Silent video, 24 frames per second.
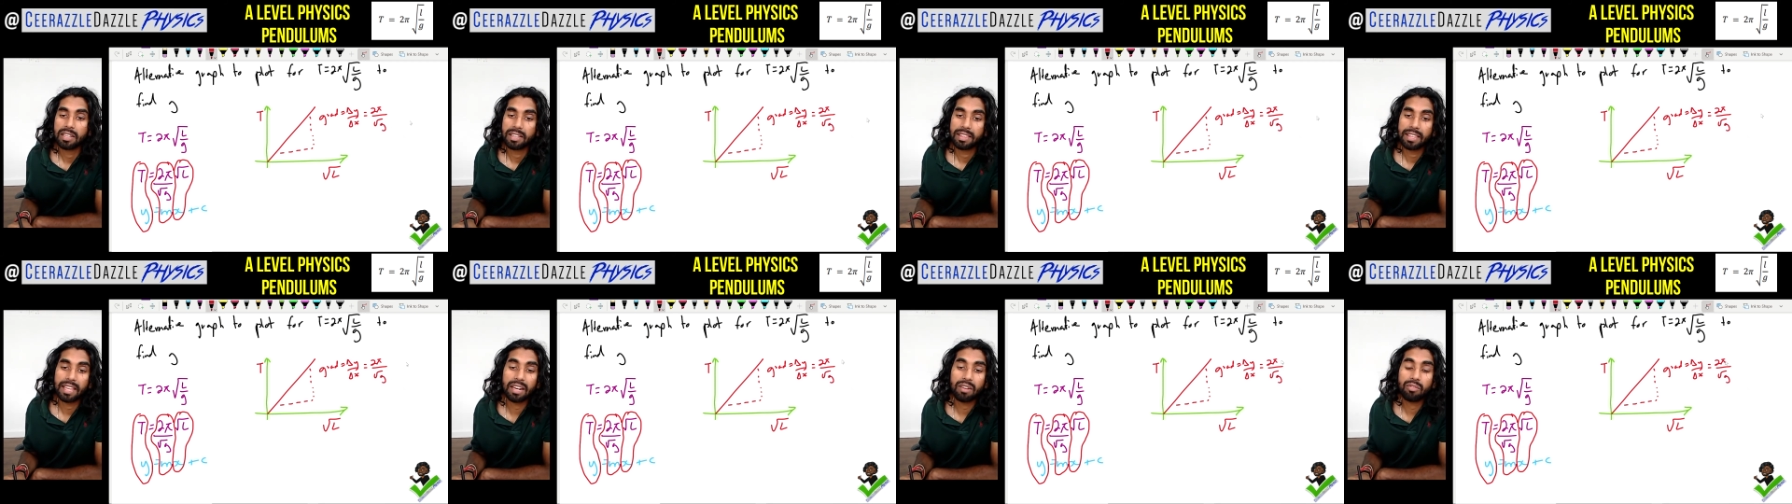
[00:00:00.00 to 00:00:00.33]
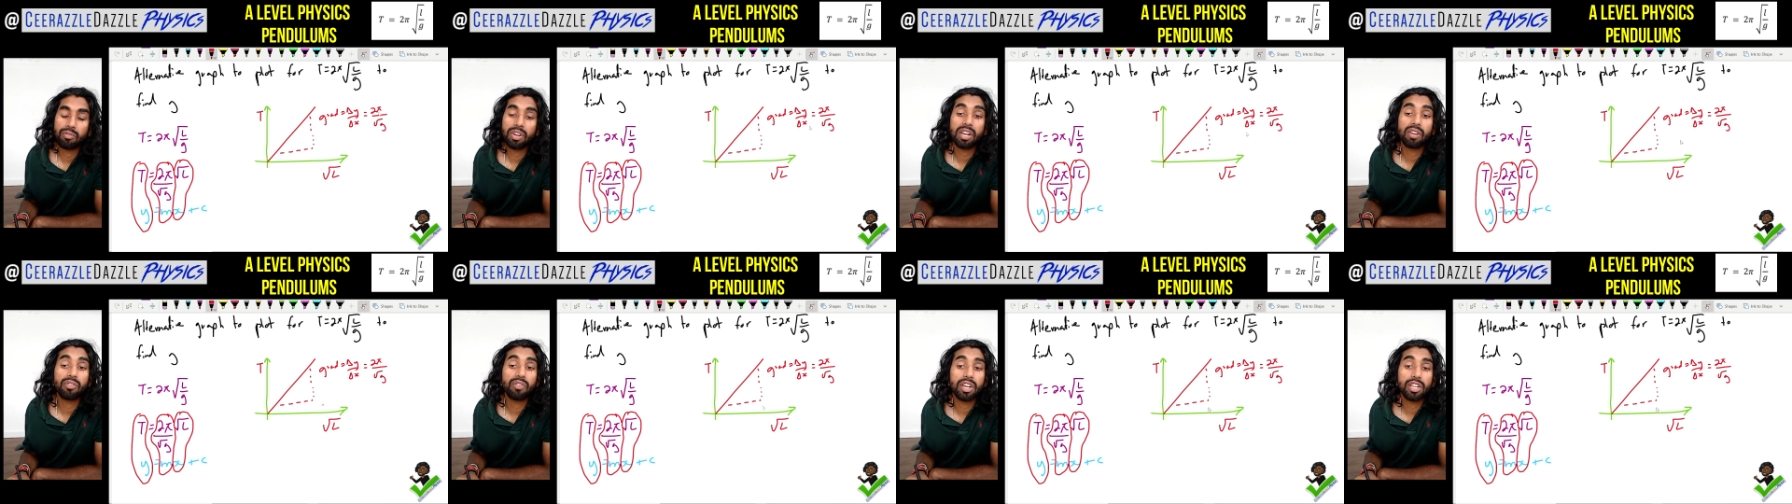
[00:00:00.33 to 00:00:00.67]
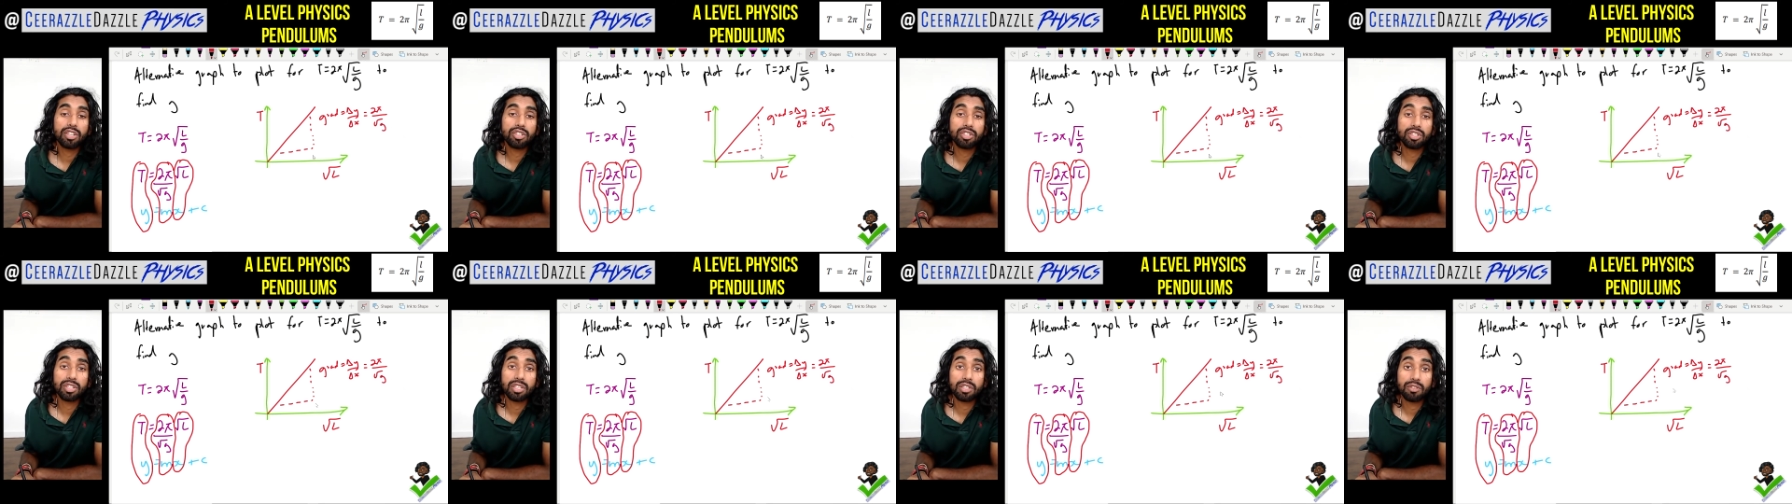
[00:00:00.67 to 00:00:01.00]
Then
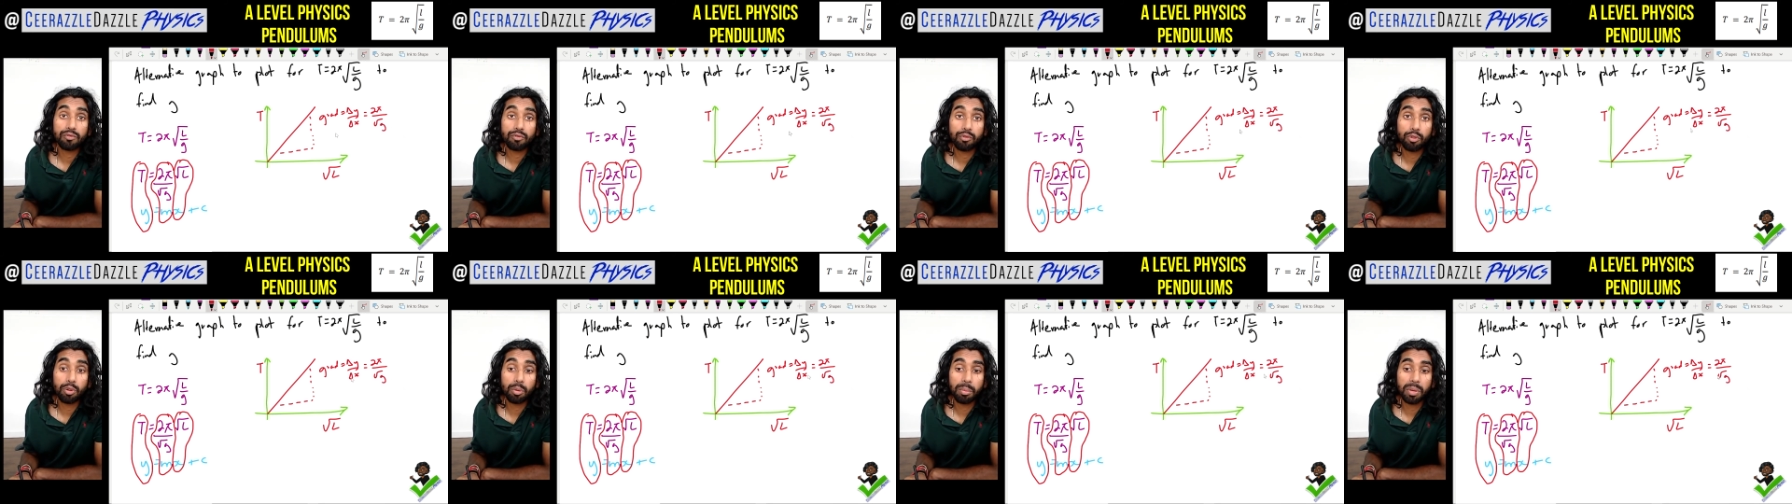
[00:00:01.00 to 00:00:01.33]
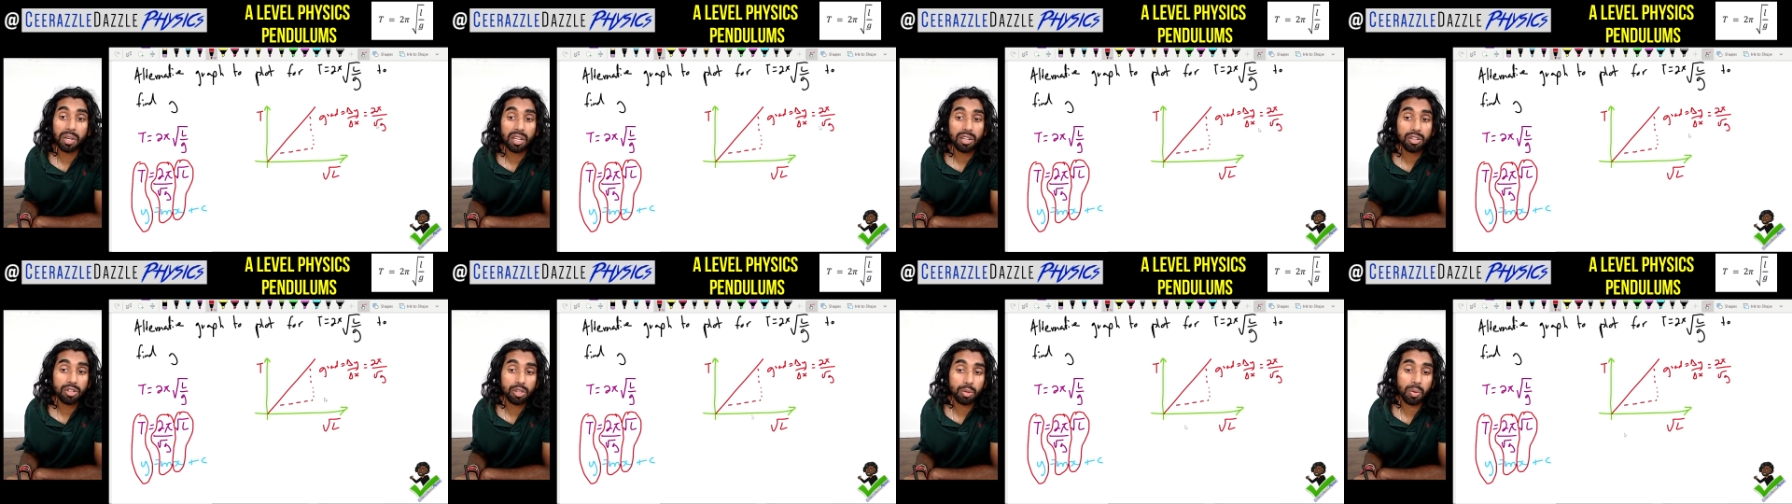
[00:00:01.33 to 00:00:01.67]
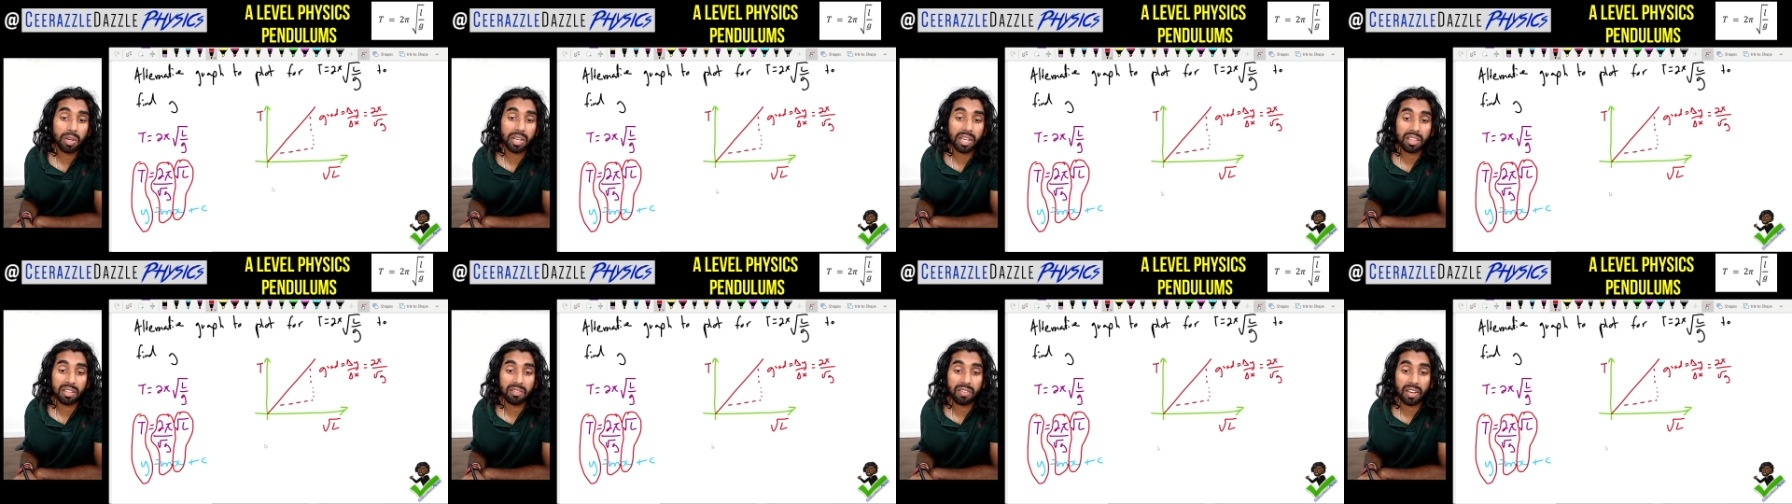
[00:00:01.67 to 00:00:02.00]
rearranging this formula to
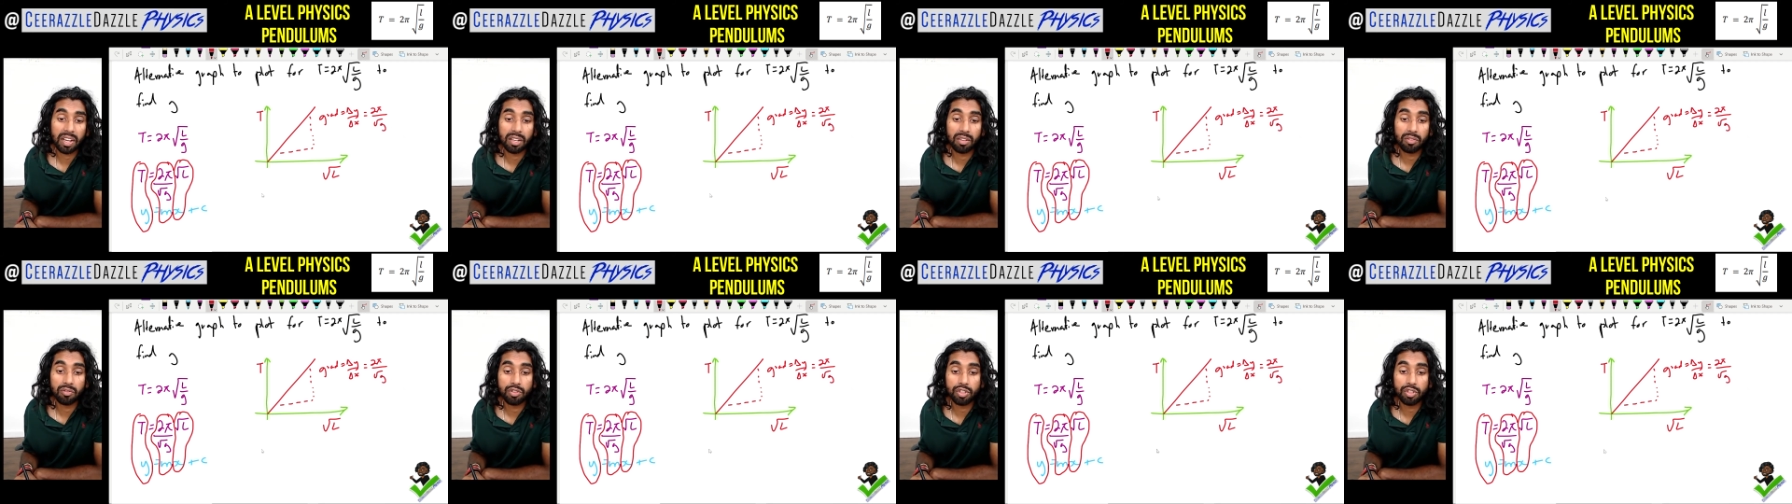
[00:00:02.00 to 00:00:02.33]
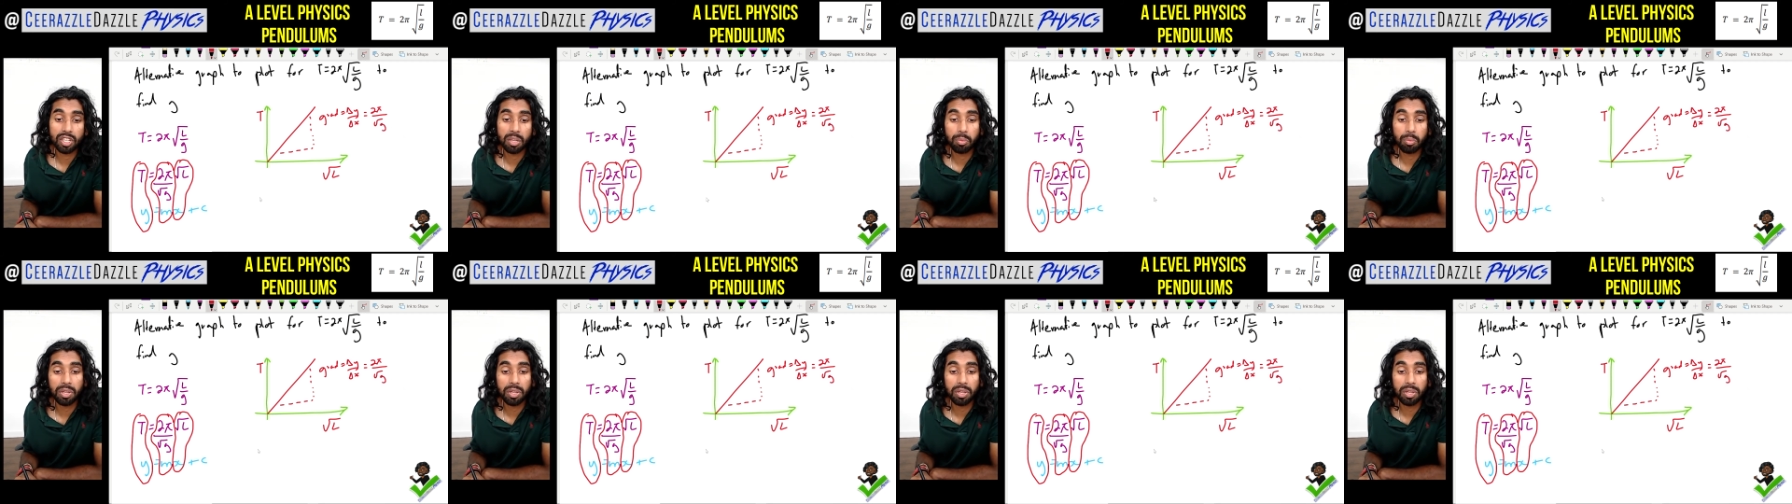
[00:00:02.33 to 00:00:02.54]
work out the value of g,